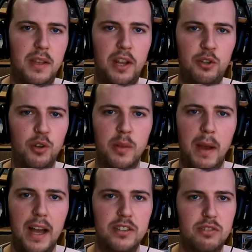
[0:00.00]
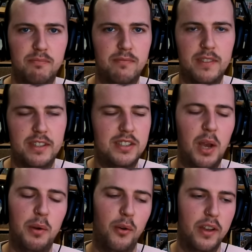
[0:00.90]
during the match. So
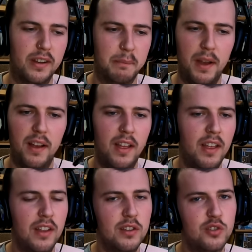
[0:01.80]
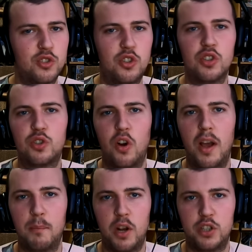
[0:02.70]
annoying, but just try and
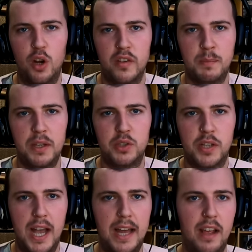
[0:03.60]
brush it off as best you can.